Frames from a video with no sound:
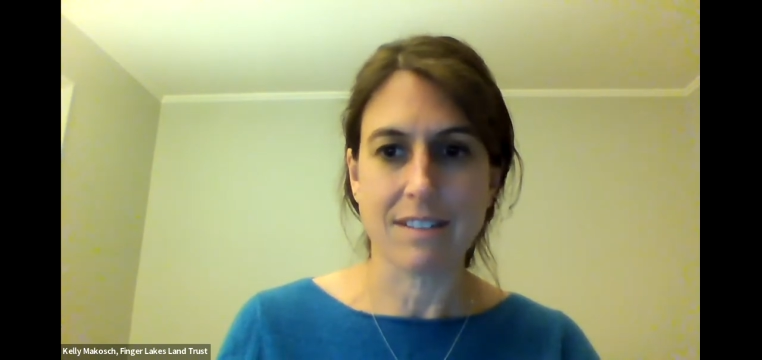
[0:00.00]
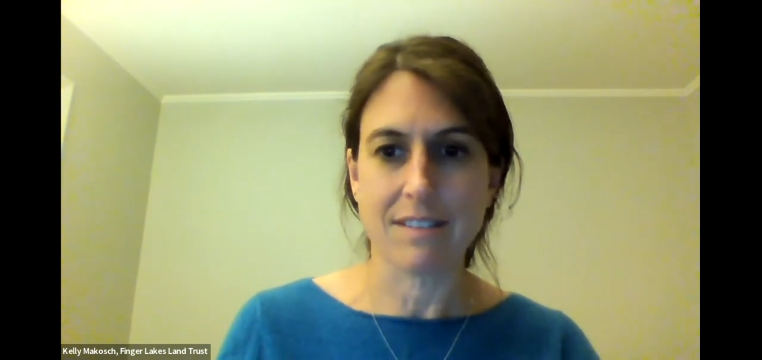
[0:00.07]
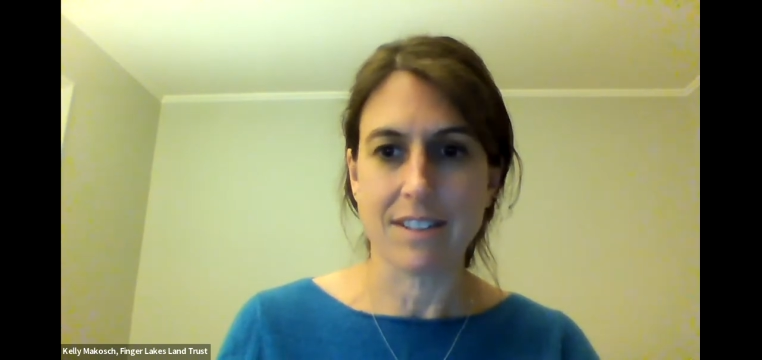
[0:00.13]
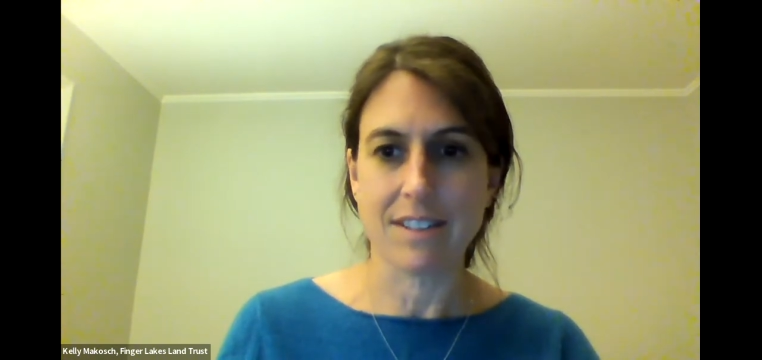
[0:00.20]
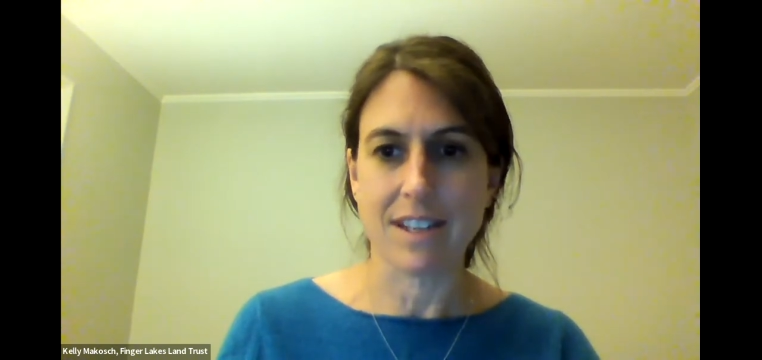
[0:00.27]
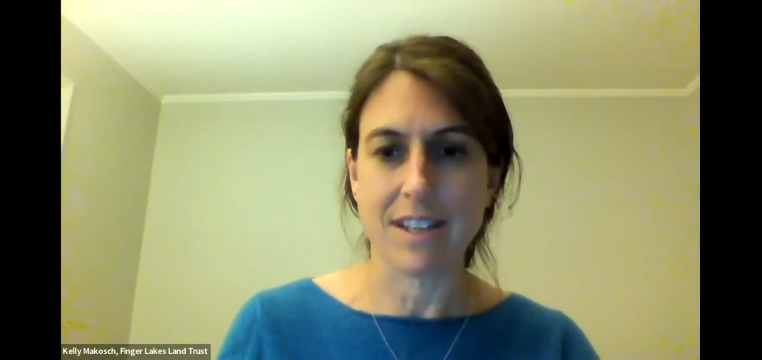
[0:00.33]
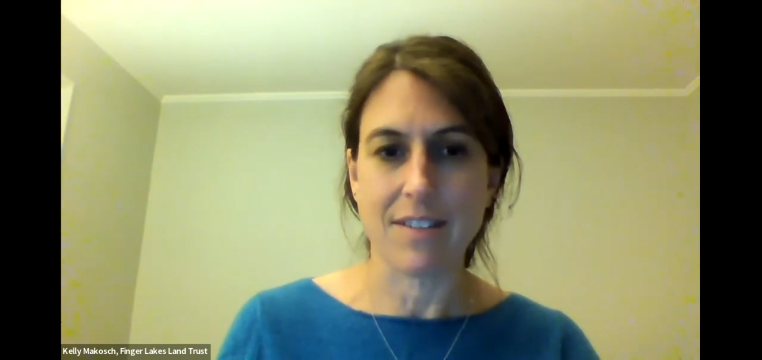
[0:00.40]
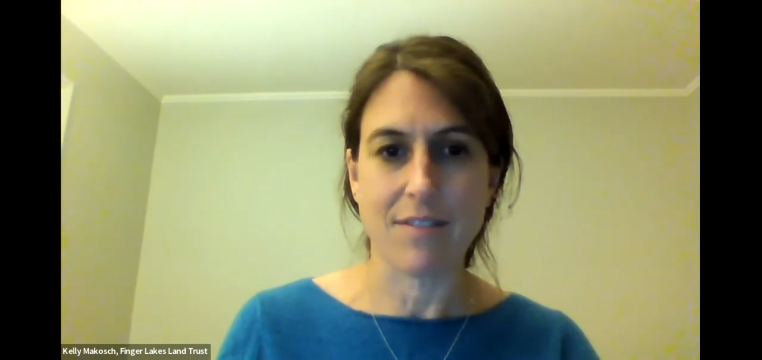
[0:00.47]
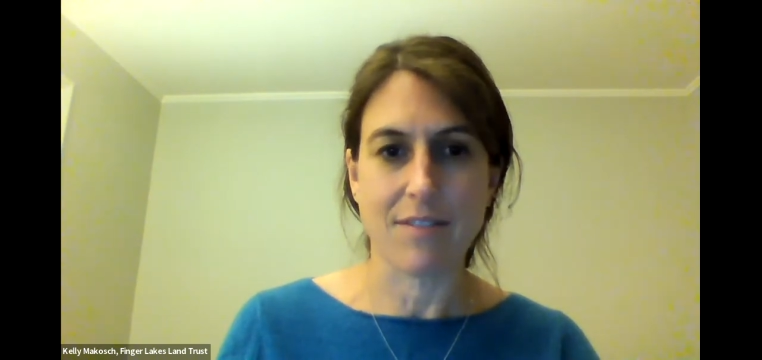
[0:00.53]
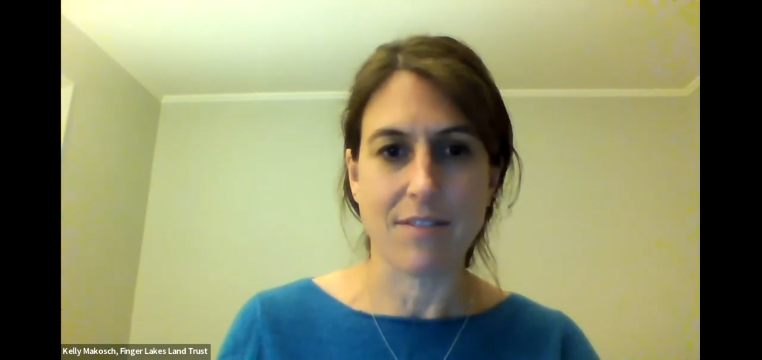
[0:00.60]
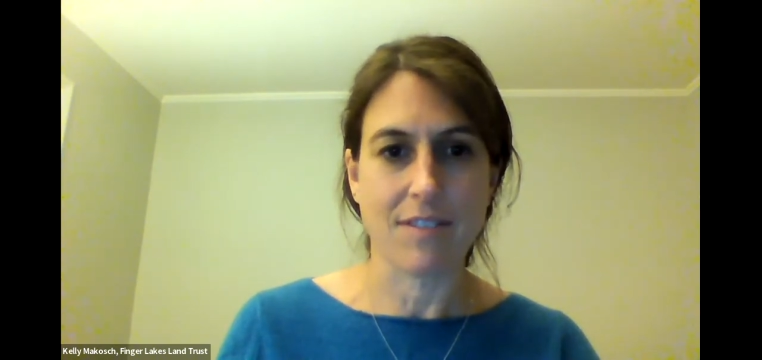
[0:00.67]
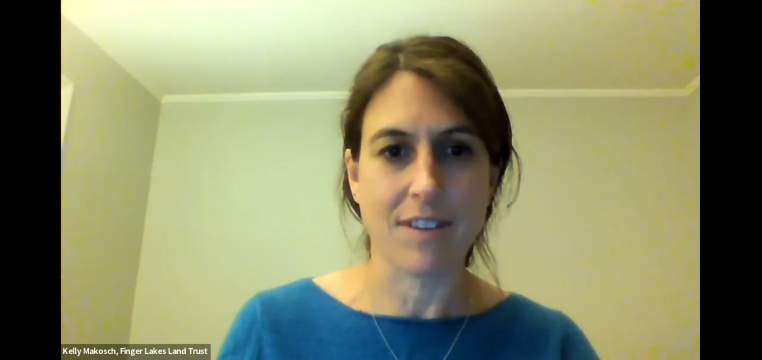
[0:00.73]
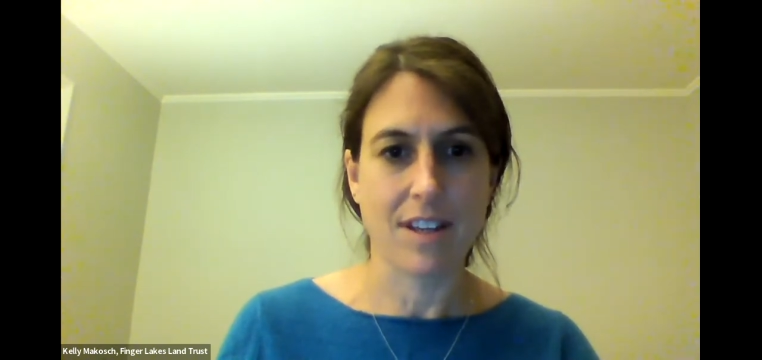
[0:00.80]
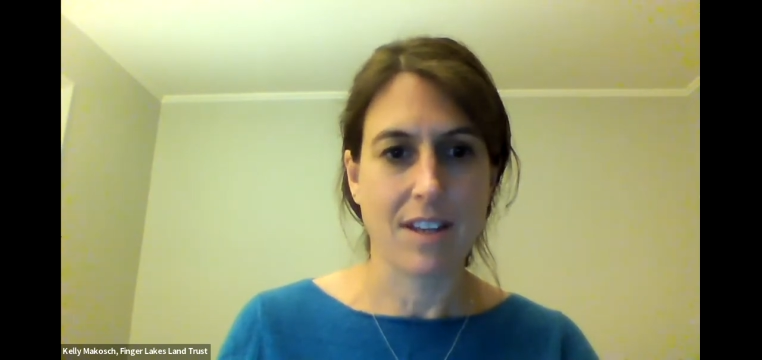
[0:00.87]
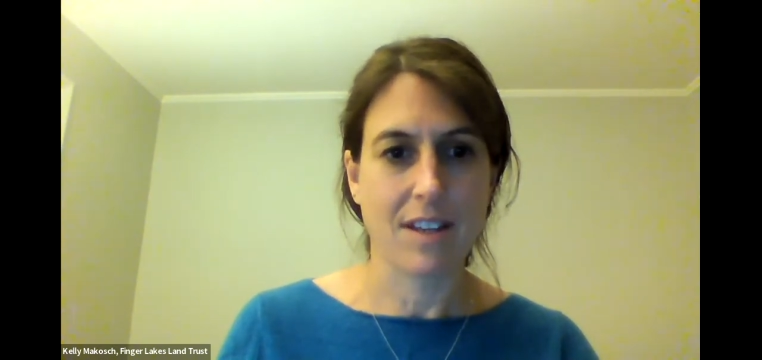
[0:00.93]
this kind of
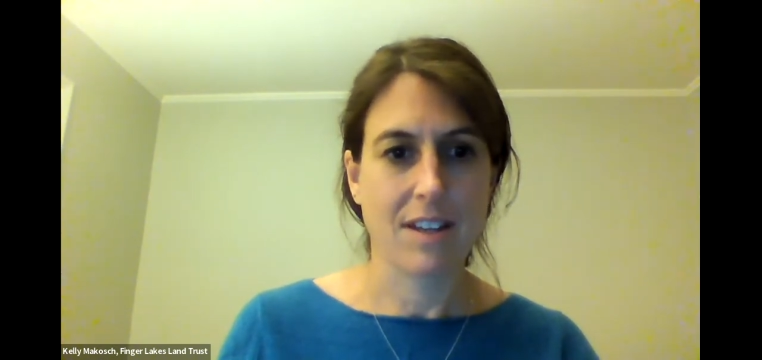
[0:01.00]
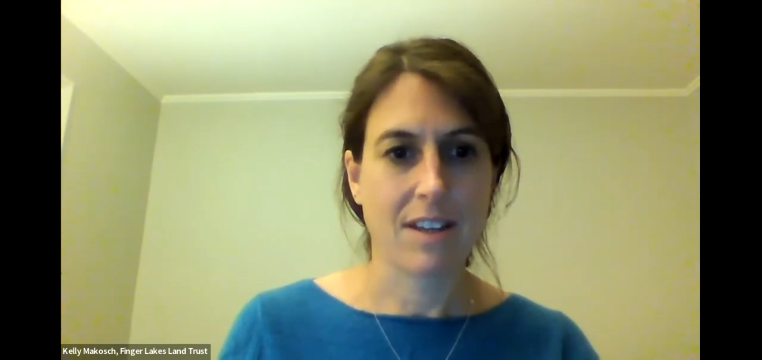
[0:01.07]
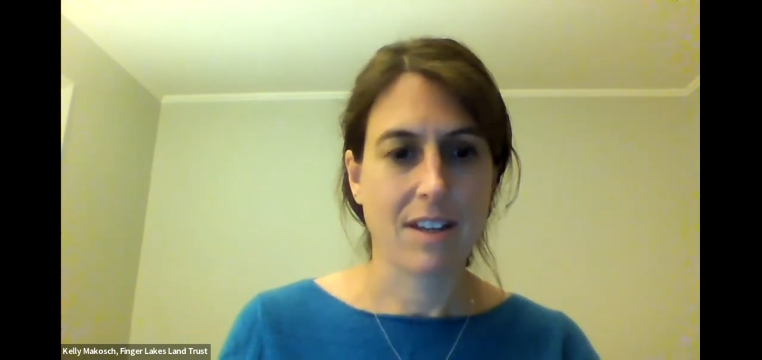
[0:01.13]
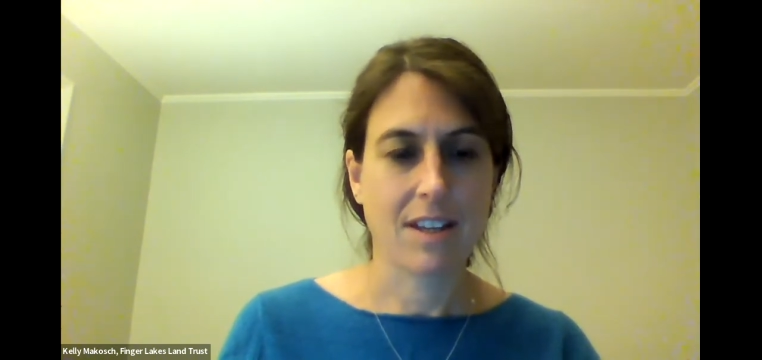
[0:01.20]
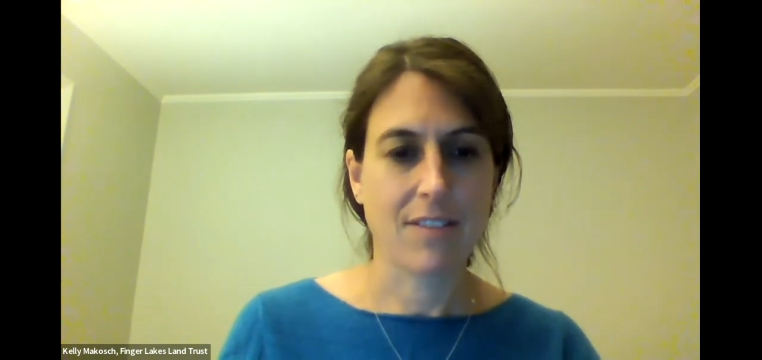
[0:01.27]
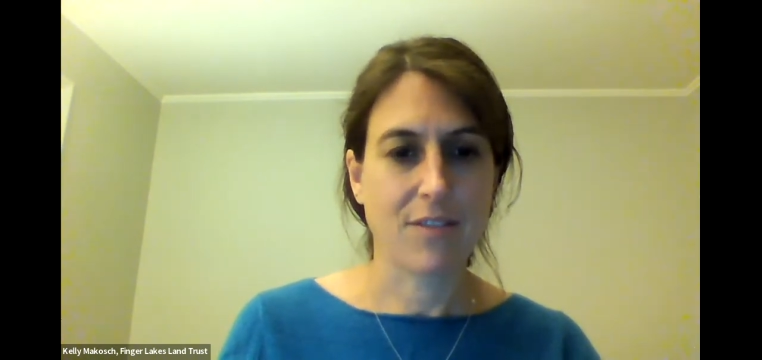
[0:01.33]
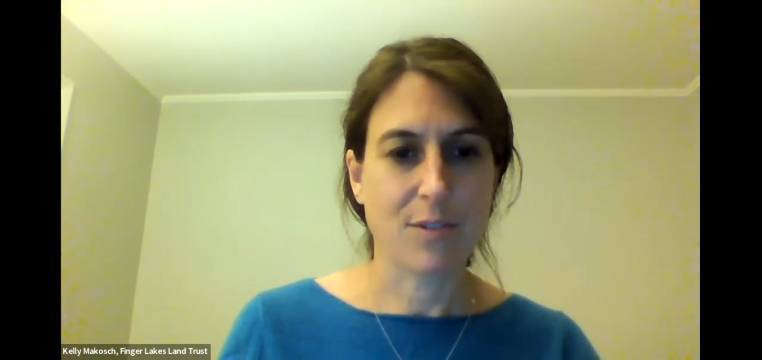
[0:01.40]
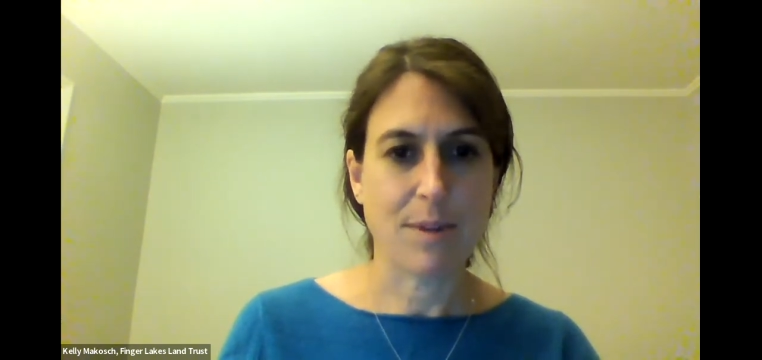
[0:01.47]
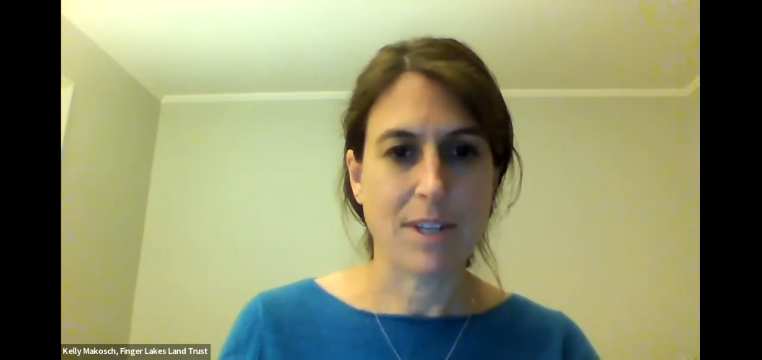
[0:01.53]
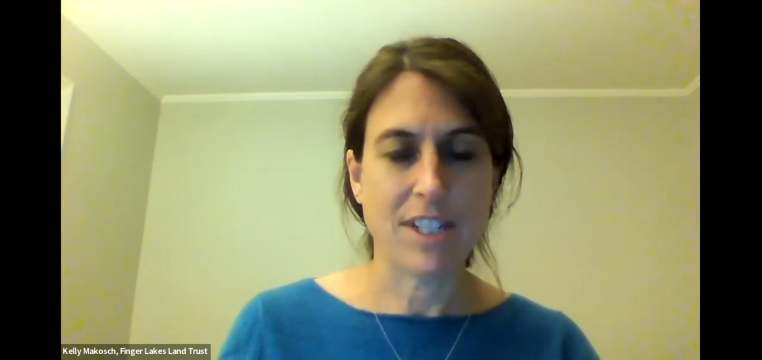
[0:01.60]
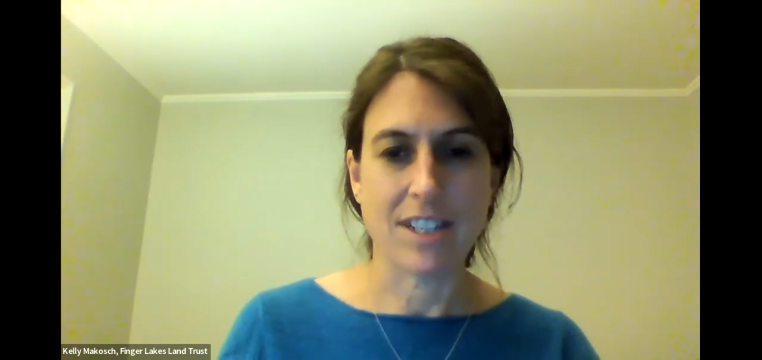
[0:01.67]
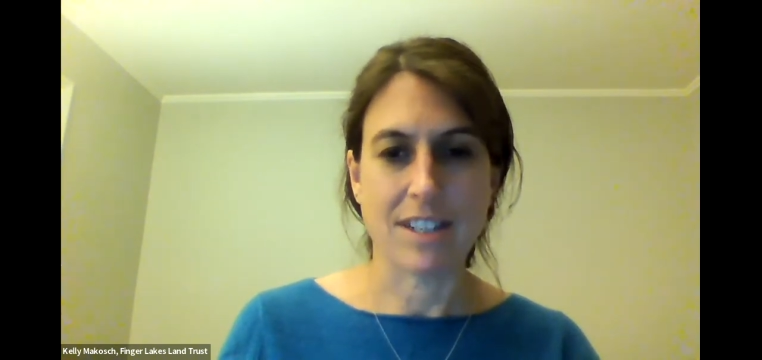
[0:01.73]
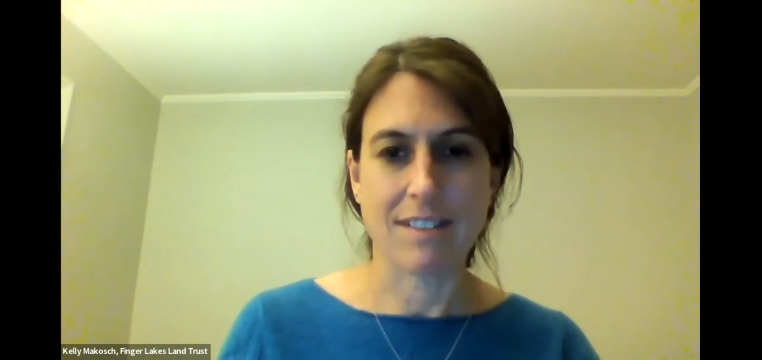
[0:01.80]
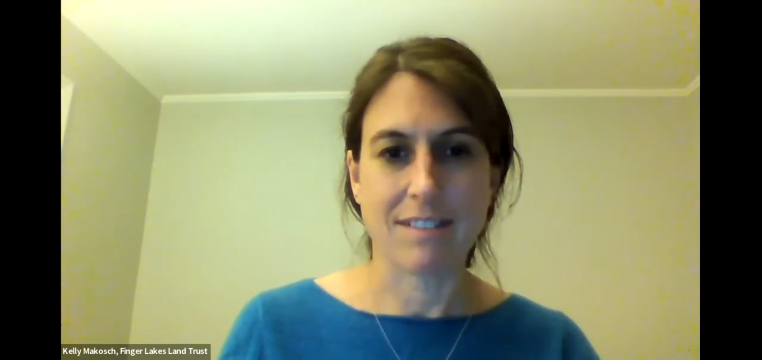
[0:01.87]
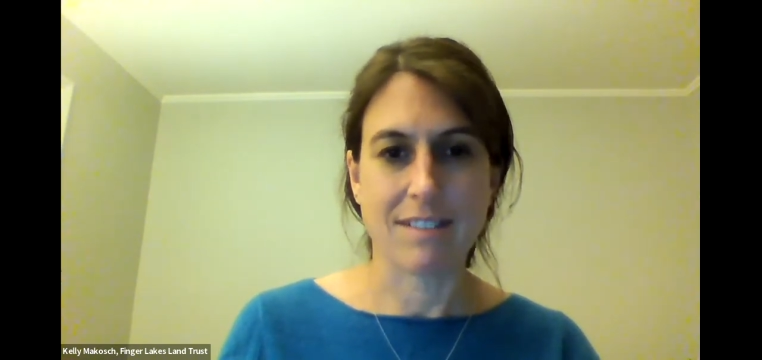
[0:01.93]

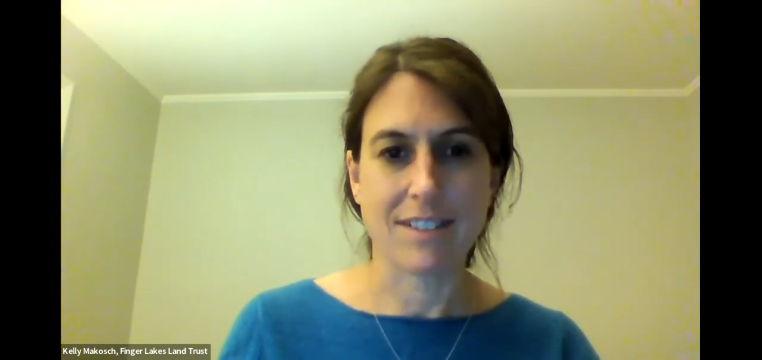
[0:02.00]
information.